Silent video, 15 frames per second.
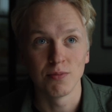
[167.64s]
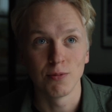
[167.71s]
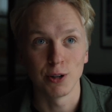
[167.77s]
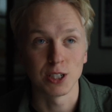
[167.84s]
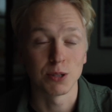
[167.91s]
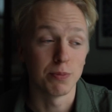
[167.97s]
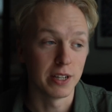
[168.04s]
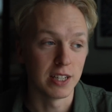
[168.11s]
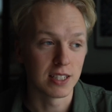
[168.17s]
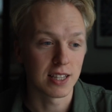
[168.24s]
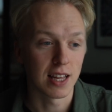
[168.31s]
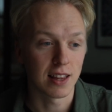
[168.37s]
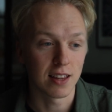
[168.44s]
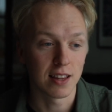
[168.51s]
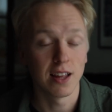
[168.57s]
which means
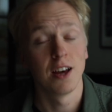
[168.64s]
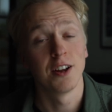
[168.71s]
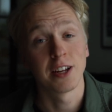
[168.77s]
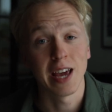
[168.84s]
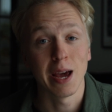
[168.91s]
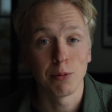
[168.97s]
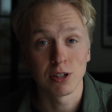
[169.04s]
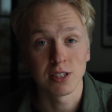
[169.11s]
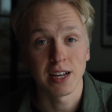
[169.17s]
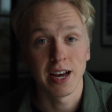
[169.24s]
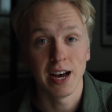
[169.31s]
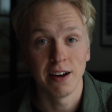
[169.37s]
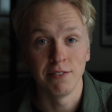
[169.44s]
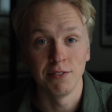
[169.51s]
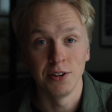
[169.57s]
that the other cameras I
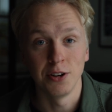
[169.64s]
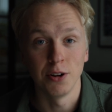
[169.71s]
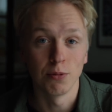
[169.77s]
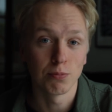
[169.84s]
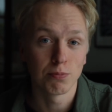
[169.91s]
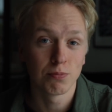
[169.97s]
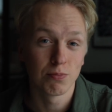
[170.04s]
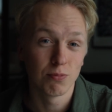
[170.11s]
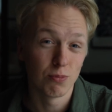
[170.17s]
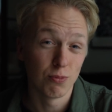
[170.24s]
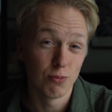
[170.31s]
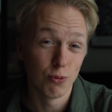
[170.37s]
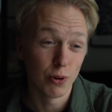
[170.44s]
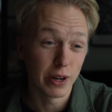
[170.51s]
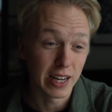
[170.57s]
have don't
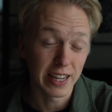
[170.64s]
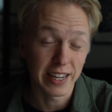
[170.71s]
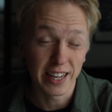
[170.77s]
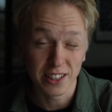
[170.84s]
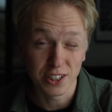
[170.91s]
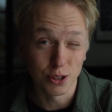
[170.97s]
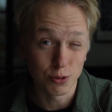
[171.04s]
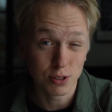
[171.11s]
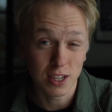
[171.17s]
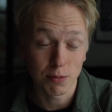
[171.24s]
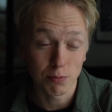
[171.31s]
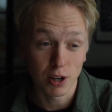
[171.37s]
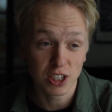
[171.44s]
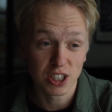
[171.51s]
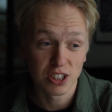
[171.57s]
really get used that
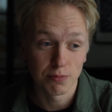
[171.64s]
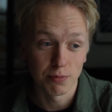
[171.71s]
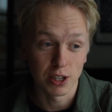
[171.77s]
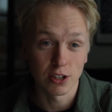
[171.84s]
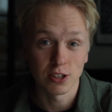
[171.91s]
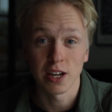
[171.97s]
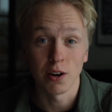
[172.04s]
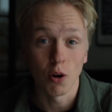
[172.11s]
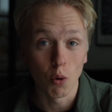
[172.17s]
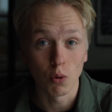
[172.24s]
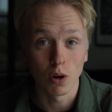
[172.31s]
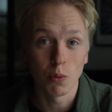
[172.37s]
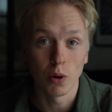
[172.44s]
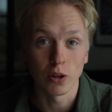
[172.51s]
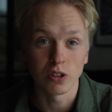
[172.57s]
much, because I
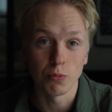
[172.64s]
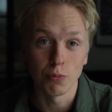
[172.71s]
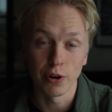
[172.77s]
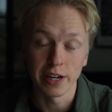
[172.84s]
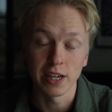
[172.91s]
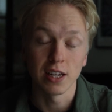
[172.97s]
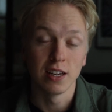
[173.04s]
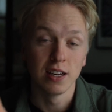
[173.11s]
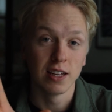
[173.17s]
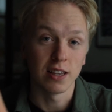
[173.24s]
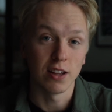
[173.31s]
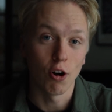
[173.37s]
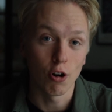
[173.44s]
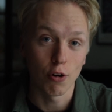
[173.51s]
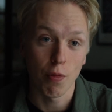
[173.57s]
only want to bring
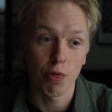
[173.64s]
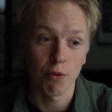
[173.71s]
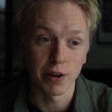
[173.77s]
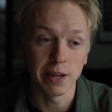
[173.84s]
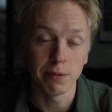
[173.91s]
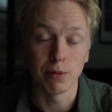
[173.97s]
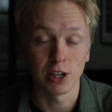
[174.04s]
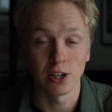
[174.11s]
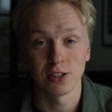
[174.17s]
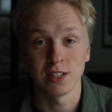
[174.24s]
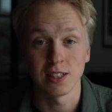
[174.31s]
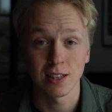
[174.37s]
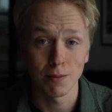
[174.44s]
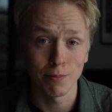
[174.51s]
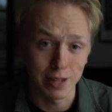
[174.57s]
the R3 because
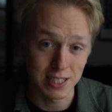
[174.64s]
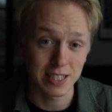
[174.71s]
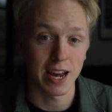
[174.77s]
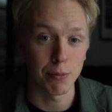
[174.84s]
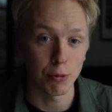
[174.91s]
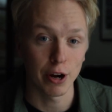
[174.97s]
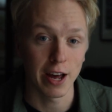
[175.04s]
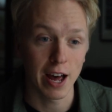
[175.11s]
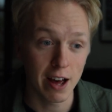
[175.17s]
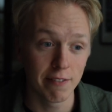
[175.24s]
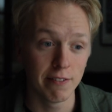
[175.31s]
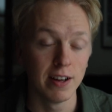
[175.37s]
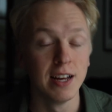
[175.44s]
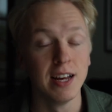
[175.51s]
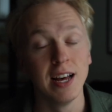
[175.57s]
it's the best camera I
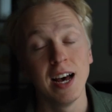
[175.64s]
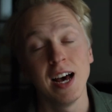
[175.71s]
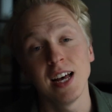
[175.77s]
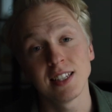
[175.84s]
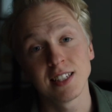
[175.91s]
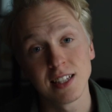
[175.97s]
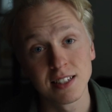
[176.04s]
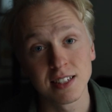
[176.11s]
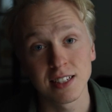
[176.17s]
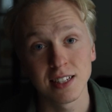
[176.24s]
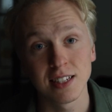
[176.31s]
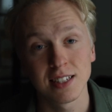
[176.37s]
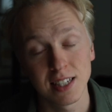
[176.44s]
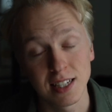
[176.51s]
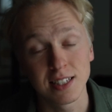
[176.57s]
have, and
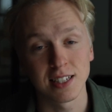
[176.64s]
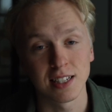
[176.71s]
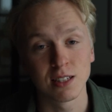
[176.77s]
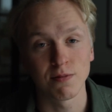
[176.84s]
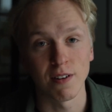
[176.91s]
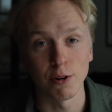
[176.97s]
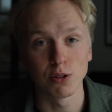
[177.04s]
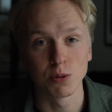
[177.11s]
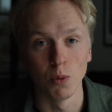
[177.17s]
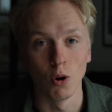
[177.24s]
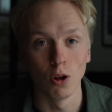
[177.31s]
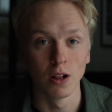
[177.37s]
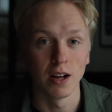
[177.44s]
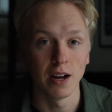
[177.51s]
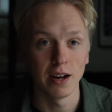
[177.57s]
since it's very
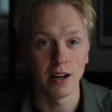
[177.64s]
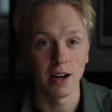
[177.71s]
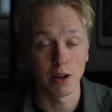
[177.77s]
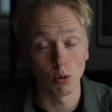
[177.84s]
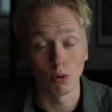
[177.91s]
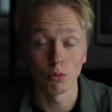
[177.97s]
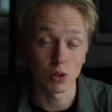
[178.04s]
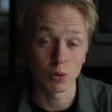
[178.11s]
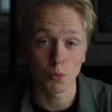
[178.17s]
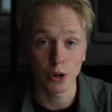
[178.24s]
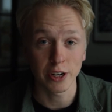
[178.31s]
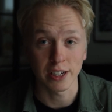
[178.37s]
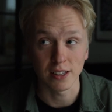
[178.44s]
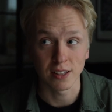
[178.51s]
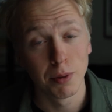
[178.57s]
small, I always
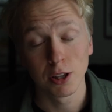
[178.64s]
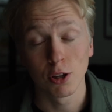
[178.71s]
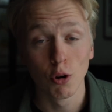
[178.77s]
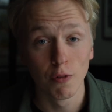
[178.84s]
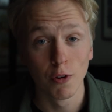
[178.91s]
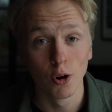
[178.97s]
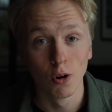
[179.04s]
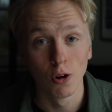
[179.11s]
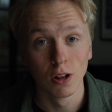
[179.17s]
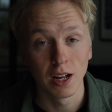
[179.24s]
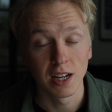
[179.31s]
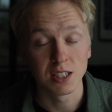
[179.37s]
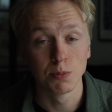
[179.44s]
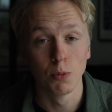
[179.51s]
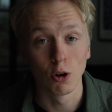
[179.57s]
bring it. But overall,
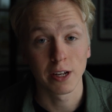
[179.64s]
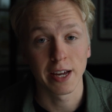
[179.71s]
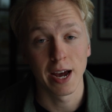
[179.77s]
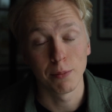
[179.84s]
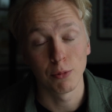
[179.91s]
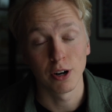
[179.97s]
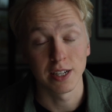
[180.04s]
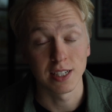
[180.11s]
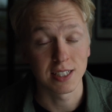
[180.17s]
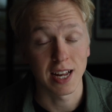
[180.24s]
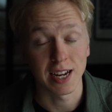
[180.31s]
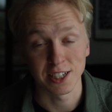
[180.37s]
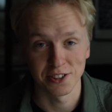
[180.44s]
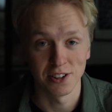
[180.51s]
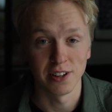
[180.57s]
a small camera is
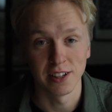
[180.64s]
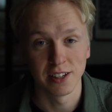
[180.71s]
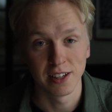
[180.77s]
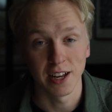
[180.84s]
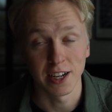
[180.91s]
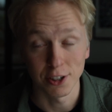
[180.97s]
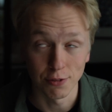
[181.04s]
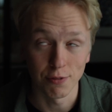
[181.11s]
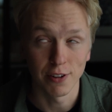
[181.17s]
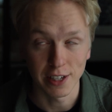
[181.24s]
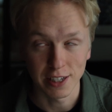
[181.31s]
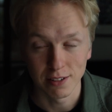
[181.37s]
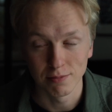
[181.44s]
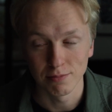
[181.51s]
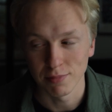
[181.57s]
actually a good
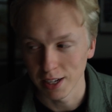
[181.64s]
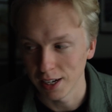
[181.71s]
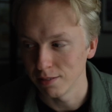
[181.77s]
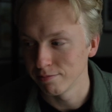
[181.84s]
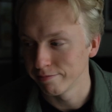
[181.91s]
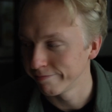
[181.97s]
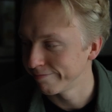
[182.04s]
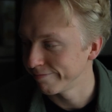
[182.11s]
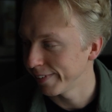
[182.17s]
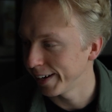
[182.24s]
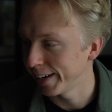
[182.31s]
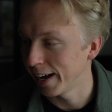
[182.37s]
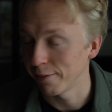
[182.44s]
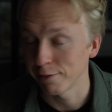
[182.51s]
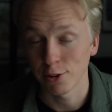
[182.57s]
thing. Yeah, I
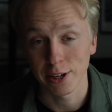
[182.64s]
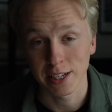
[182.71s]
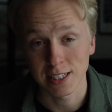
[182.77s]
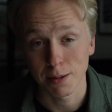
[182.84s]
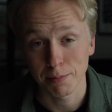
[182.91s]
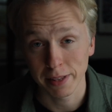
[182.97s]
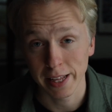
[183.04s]
have to accept.